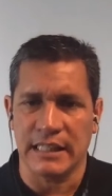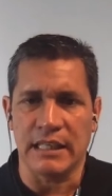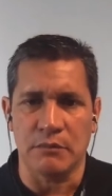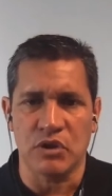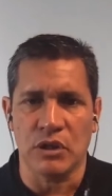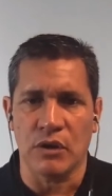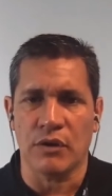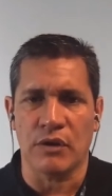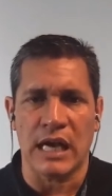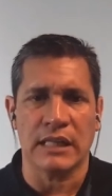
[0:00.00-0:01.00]
teams.
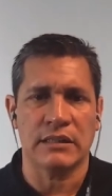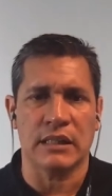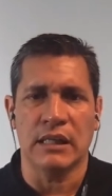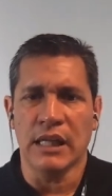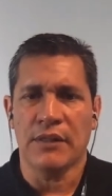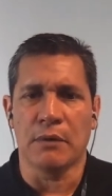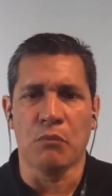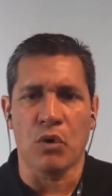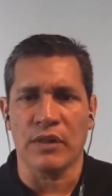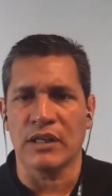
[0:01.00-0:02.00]
They're not, they're
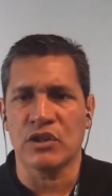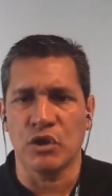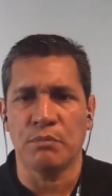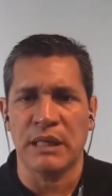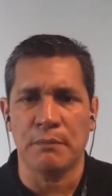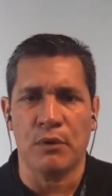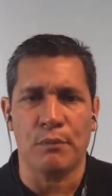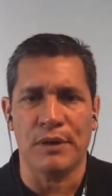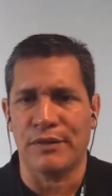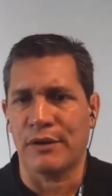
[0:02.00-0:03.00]
more than 2 people,
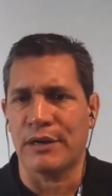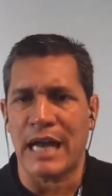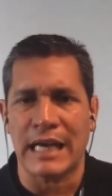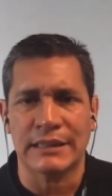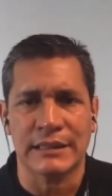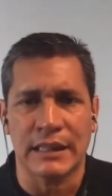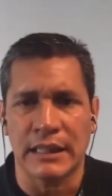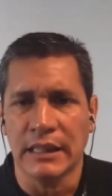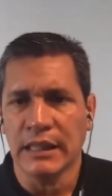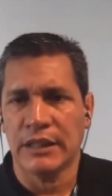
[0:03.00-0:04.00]
but they're not,
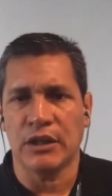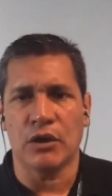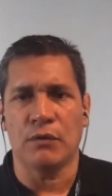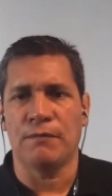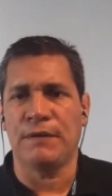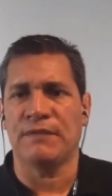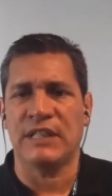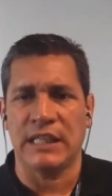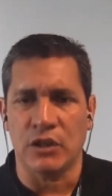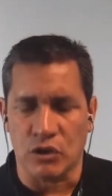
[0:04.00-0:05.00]

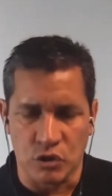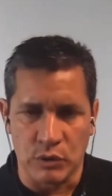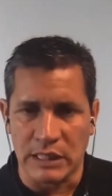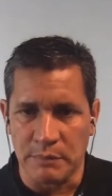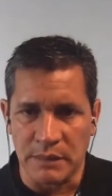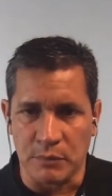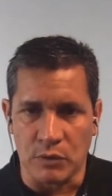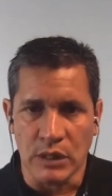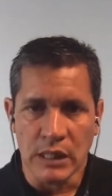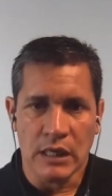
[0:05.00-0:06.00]
15 or 20
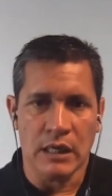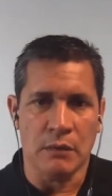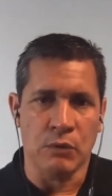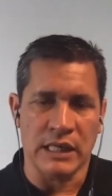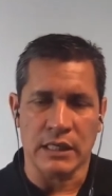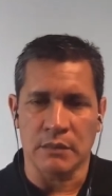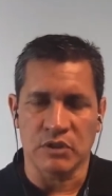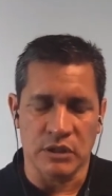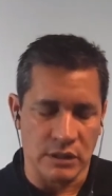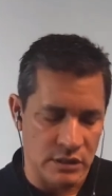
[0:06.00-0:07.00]
people when it comes
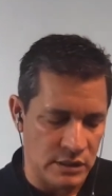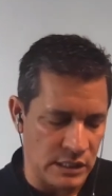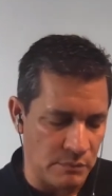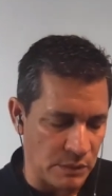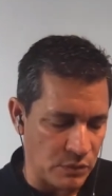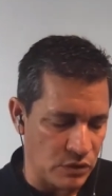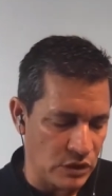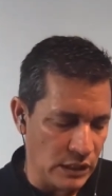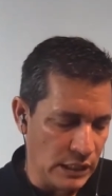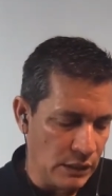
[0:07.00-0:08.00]
to team members.
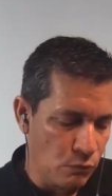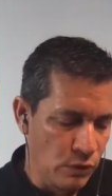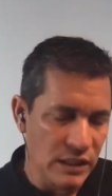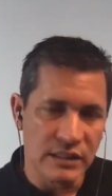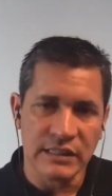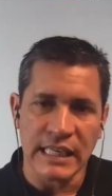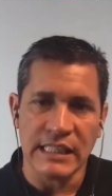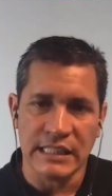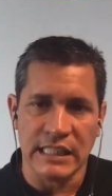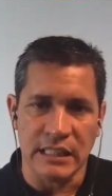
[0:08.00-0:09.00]
Real
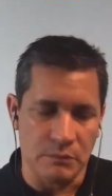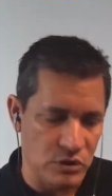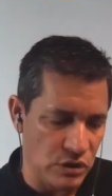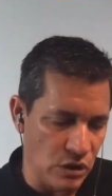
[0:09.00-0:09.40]
estate teams